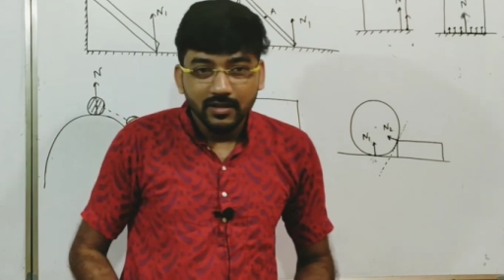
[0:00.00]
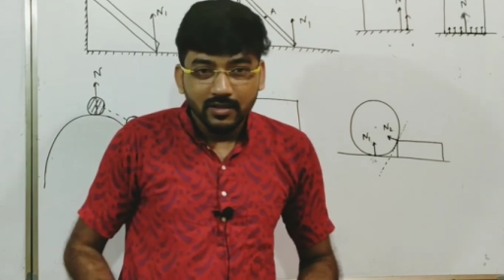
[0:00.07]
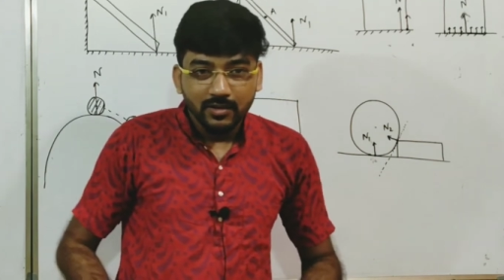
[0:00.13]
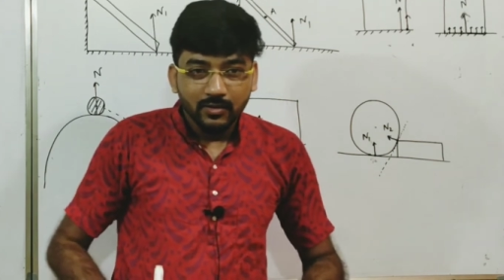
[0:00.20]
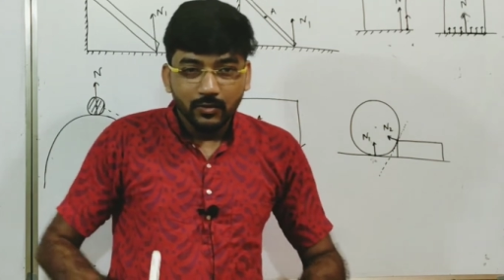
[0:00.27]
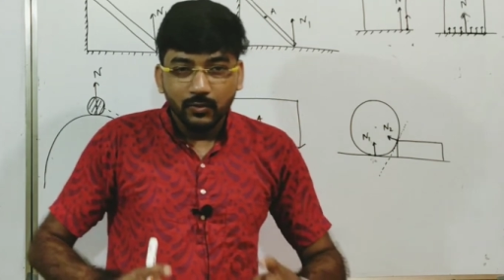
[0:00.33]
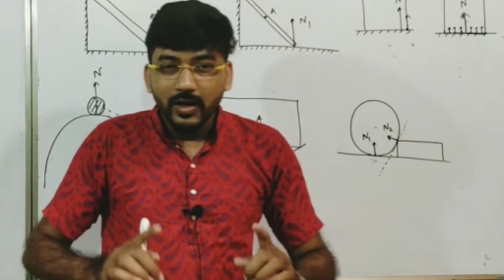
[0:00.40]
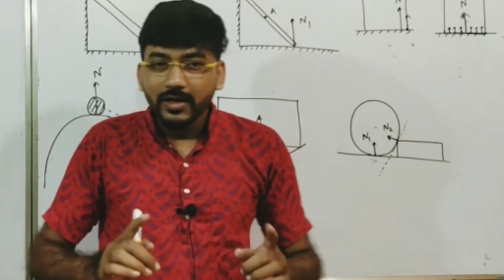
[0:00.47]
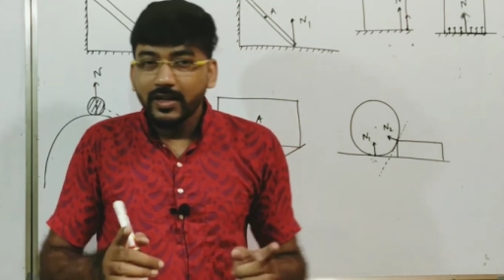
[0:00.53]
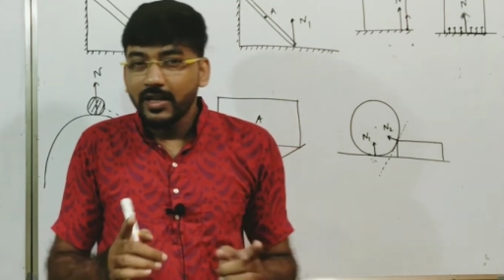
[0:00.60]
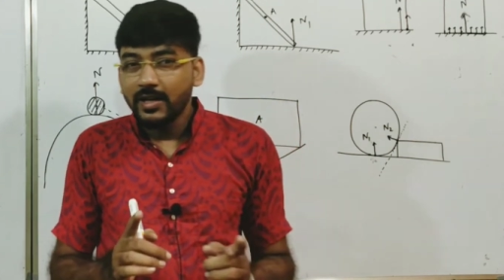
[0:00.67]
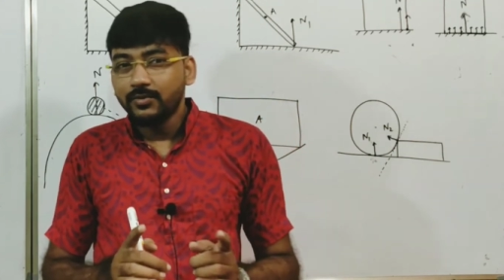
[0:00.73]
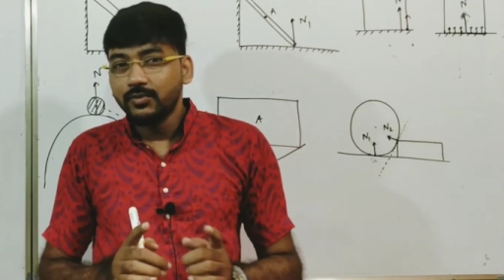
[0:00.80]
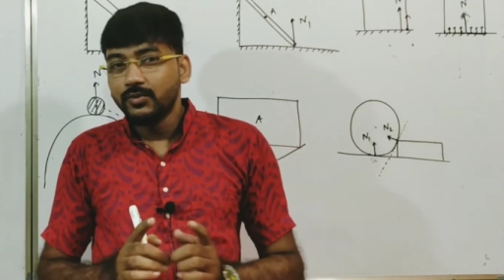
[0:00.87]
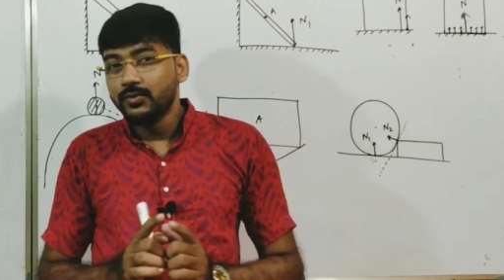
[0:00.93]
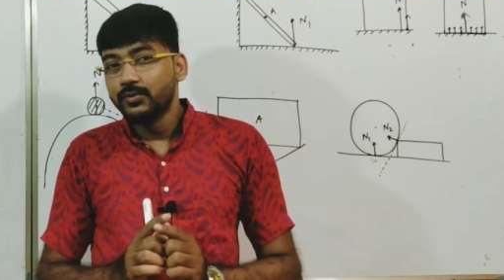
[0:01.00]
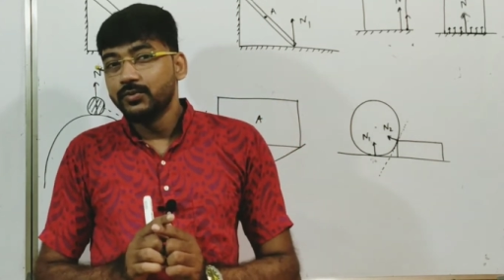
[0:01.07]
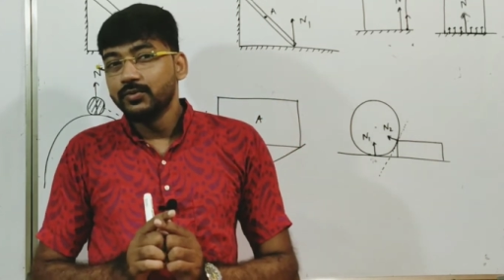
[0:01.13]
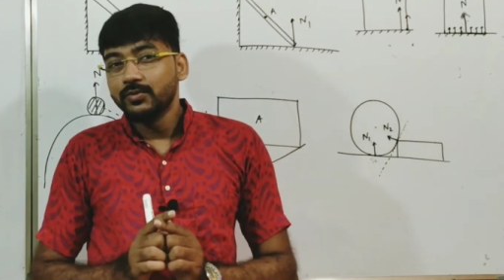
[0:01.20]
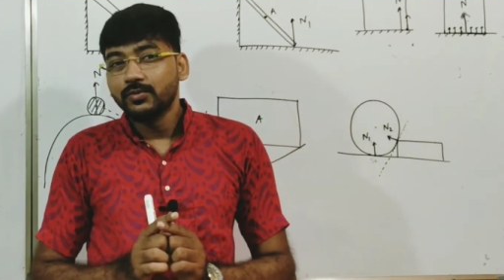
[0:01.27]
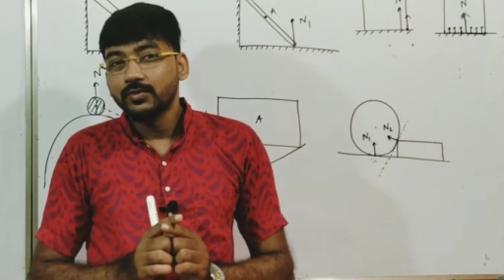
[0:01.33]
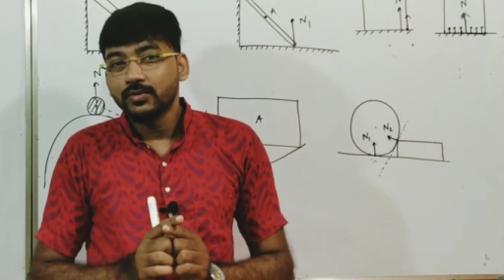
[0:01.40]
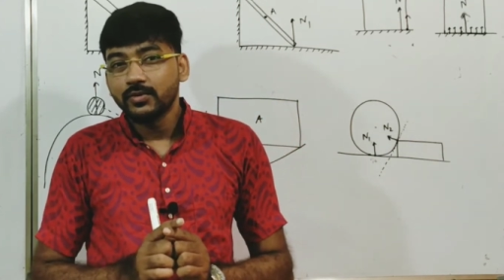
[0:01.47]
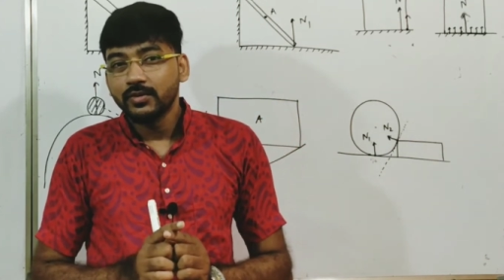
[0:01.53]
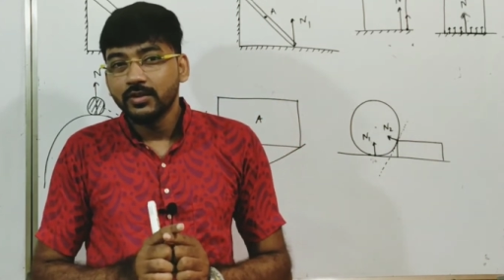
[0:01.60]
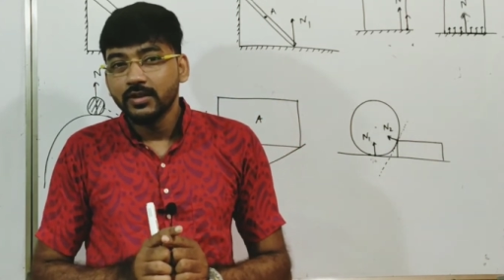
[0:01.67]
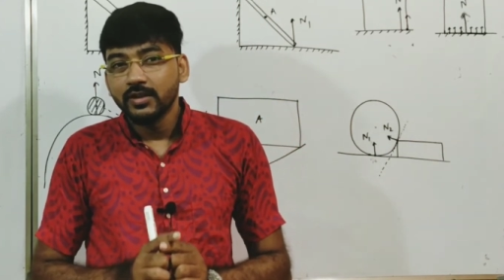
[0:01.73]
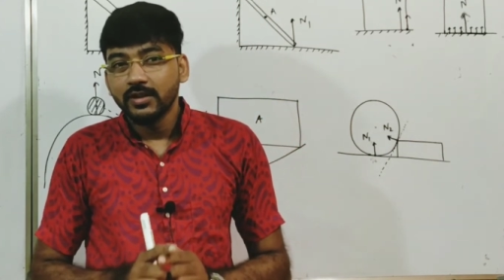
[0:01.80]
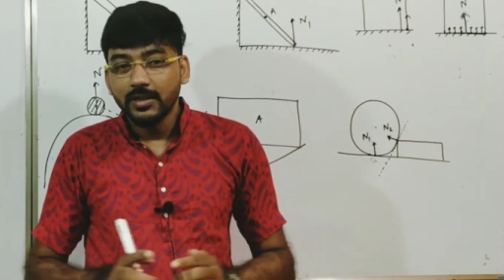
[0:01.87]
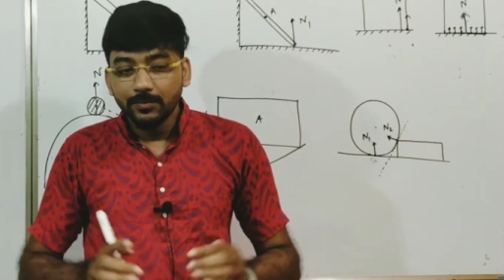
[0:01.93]
what I have to do,
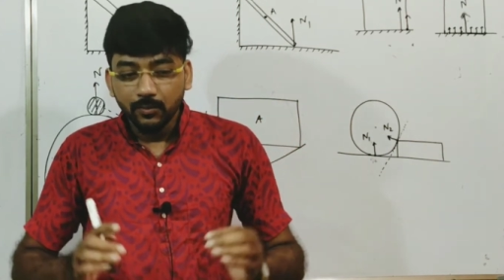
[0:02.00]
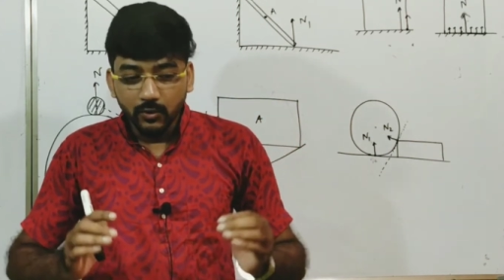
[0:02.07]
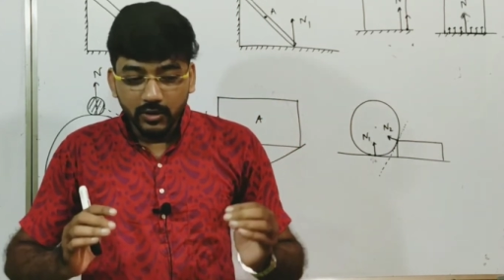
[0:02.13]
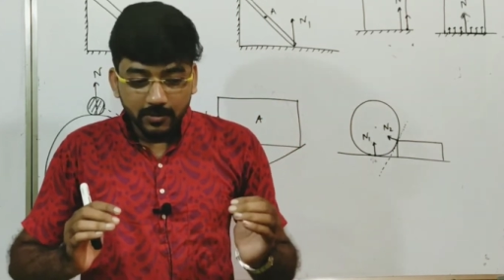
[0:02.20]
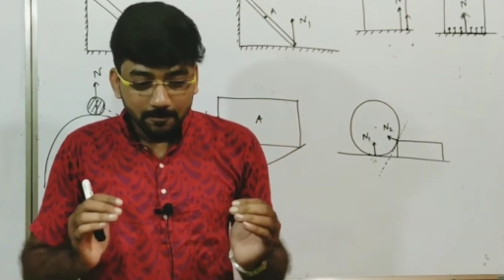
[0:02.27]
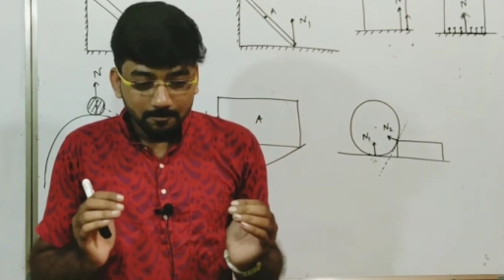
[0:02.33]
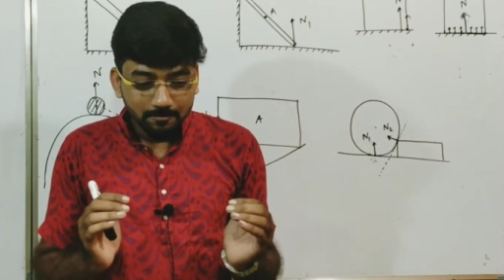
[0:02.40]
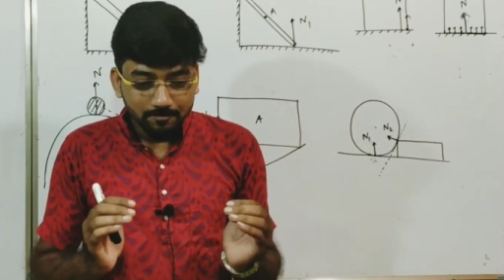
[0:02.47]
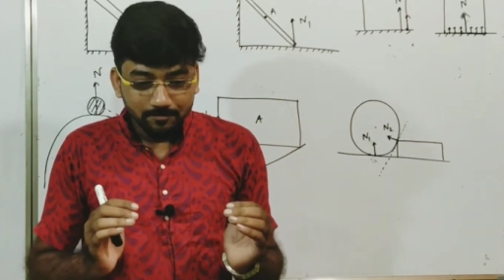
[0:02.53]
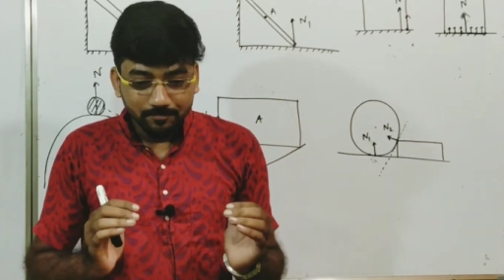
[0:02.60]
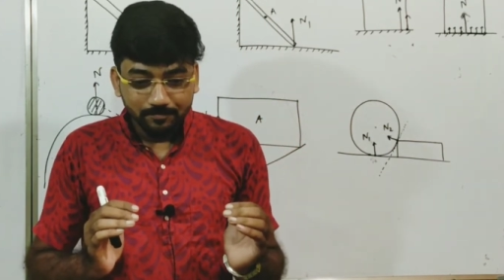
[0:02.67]
if we